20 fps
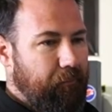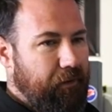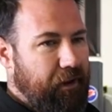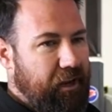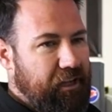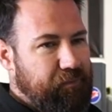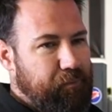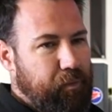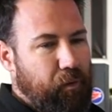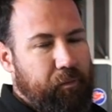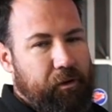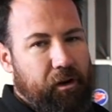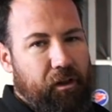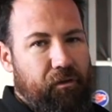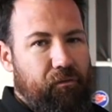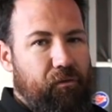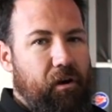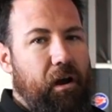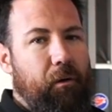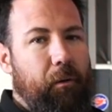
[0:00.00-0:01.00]
It's probably not
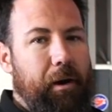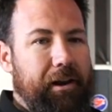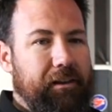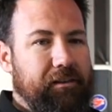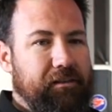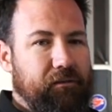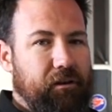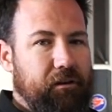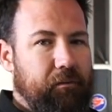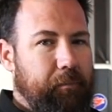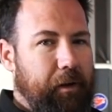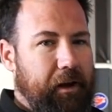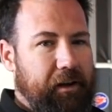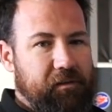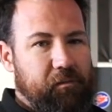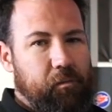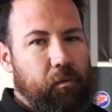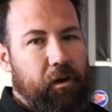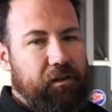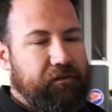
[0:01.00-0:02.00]
the right way to do it, but
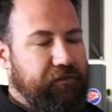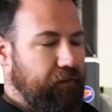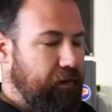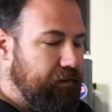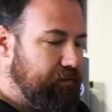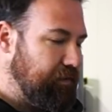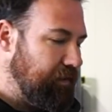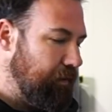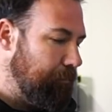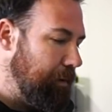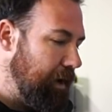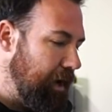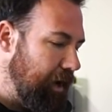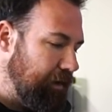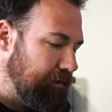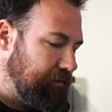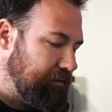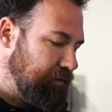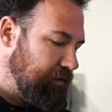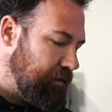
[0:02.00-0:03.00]
it's worked for us in the
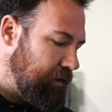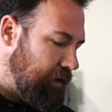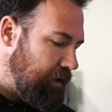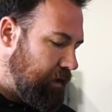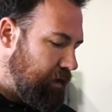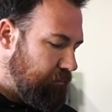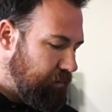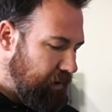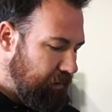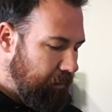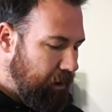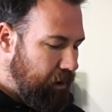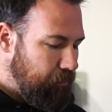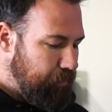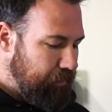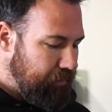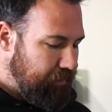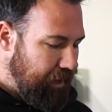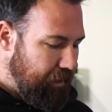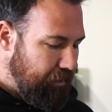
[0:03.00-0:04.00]
past. But I'm
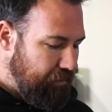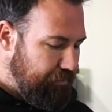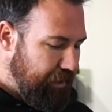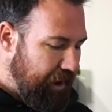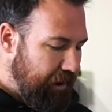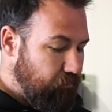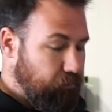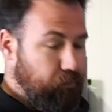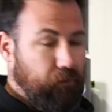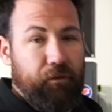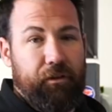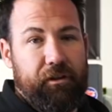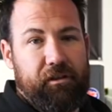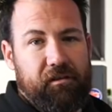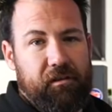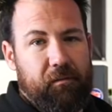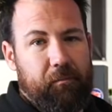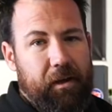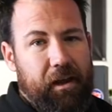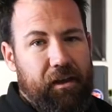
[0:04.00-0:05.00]
hoping that that will
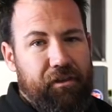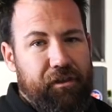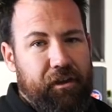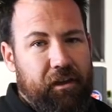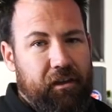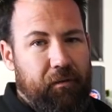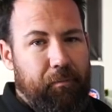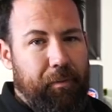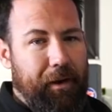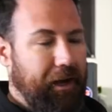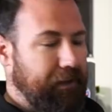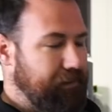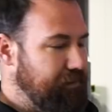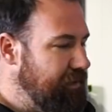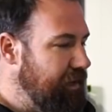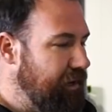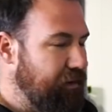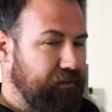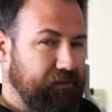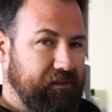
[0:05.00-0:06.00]
literally be a thing of the past
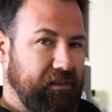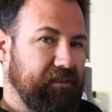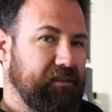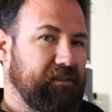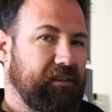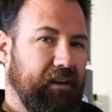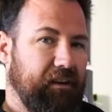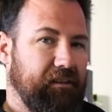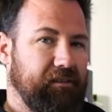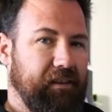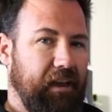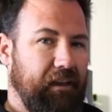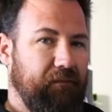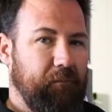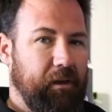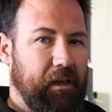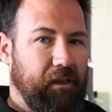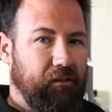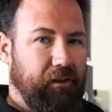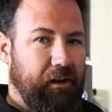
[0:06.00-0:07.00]
now, because this is going to save
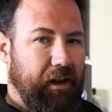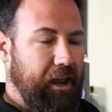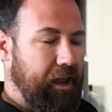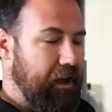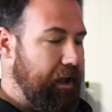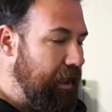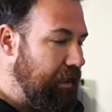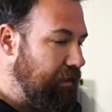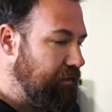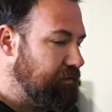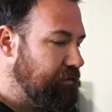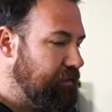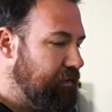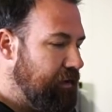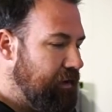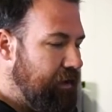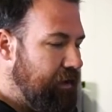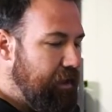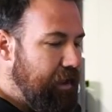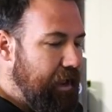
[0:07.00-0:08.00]
me a lot of headaches,
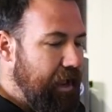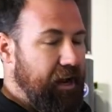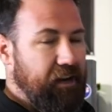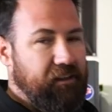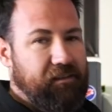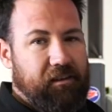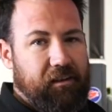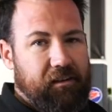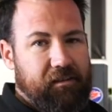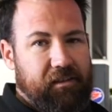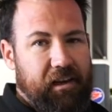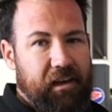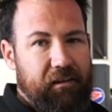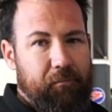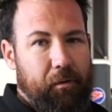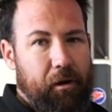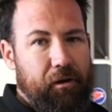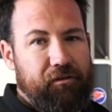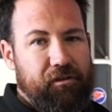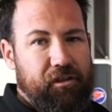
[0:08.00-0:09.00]
and it's going to save
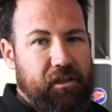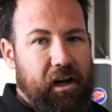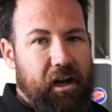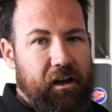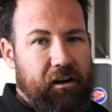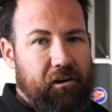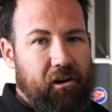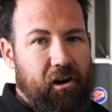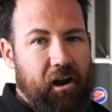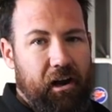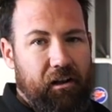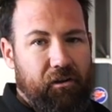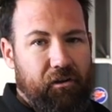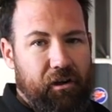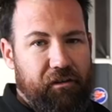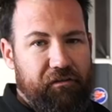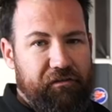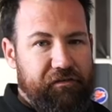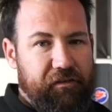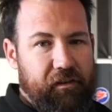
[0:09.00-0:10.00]
both Gian and I a lot
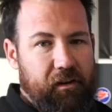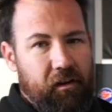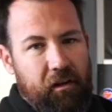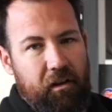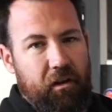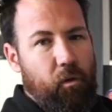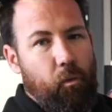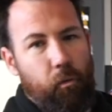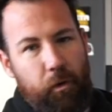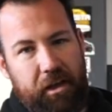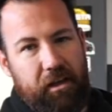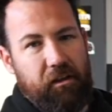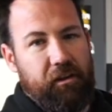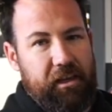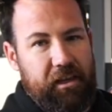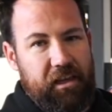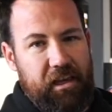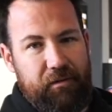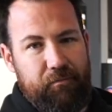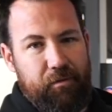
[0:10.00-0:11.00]
of
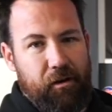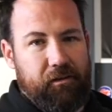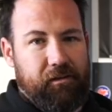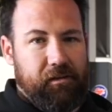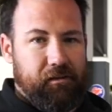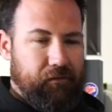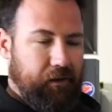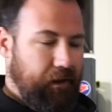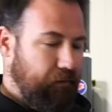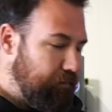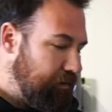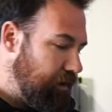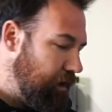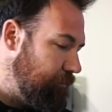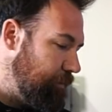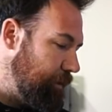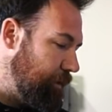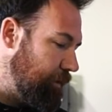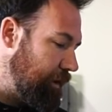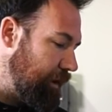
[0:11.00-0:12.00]
wiggling gearboxes around with no
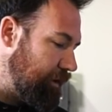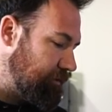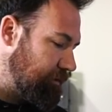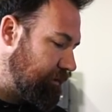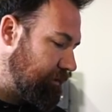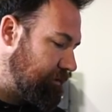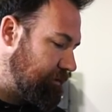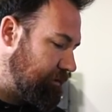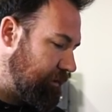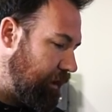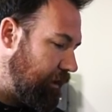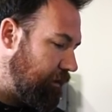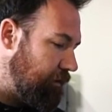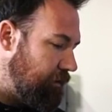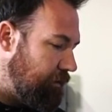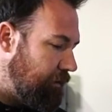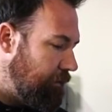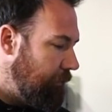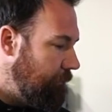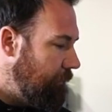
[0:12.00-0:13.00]
bell housing. So
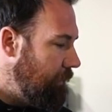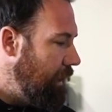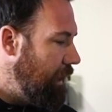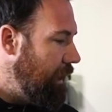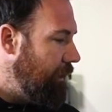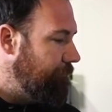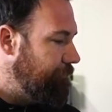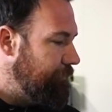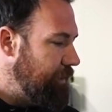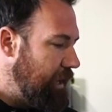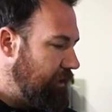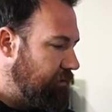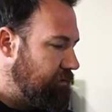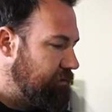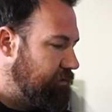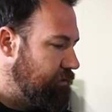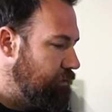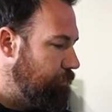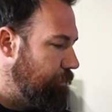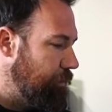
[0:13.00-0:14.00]
yeah,
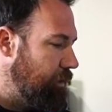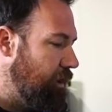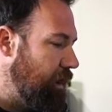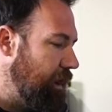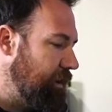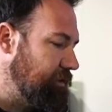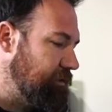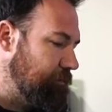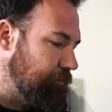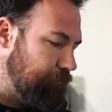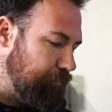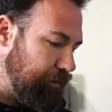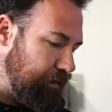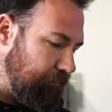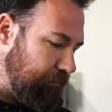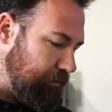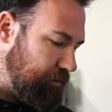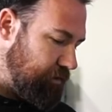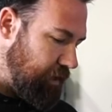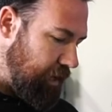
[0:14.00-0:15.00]
super nice bit of
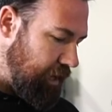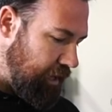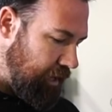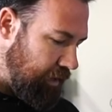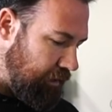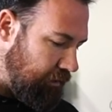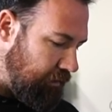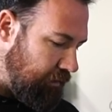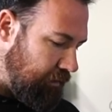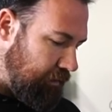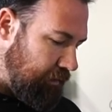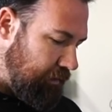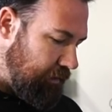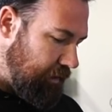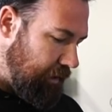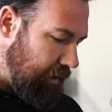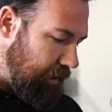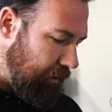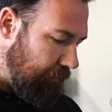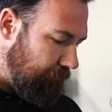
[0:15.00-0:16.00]
machining.
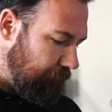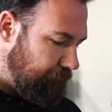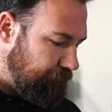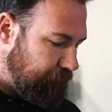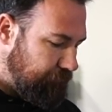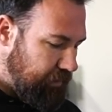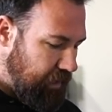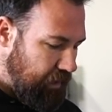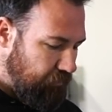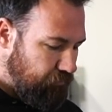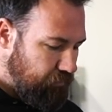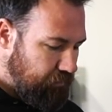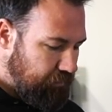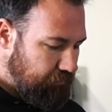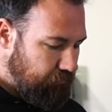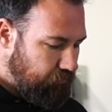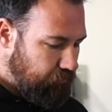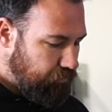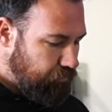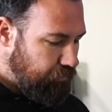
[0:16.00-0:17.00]
Yeah,
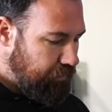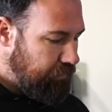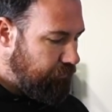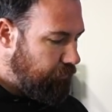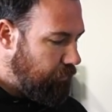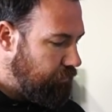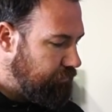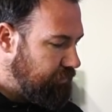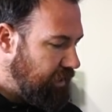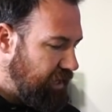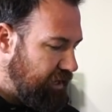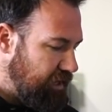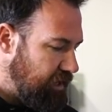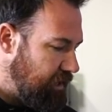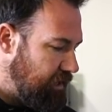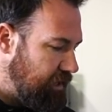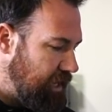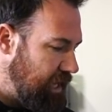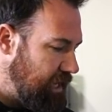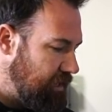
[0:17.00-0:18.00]
really well done, and
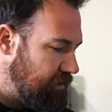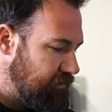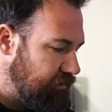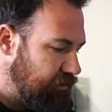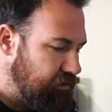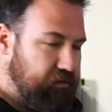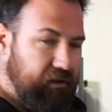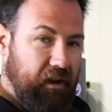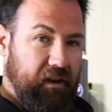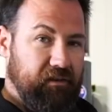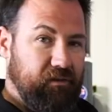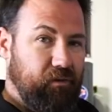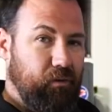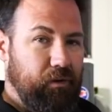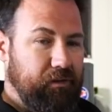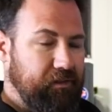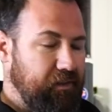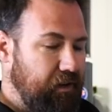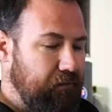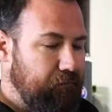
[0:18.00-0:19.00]
it is literally as good
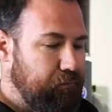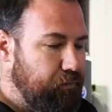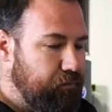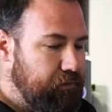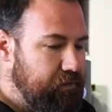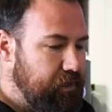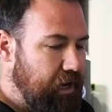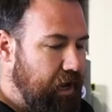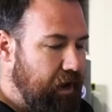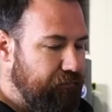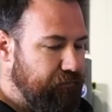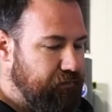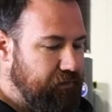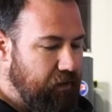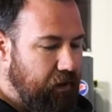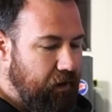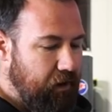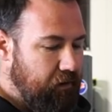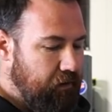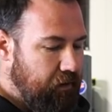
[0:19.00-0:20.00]
as an input shaft.
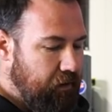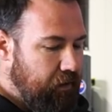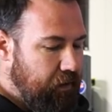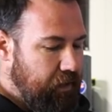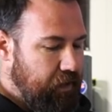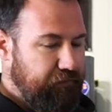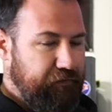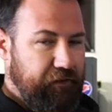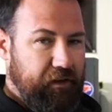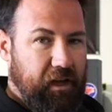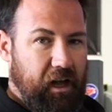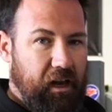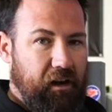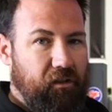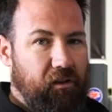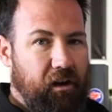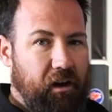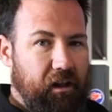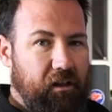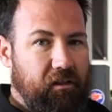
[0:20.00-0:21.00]
So if you can't
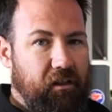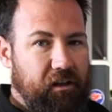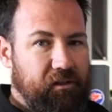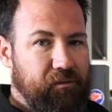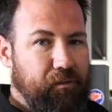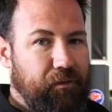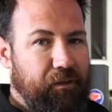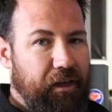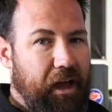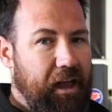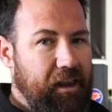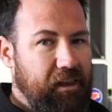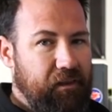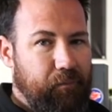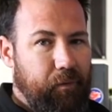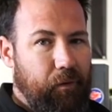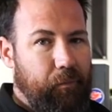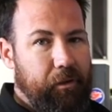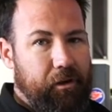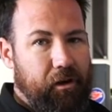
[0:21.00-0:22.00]
align a clutch with that, you've
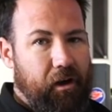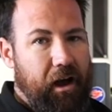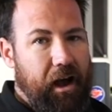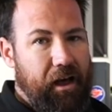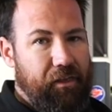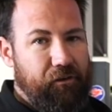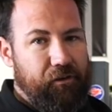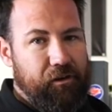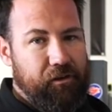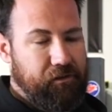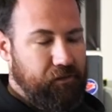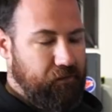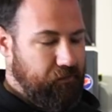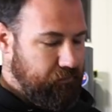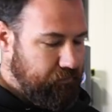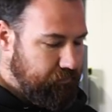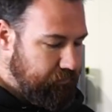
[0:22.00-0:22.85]
probably got other issues.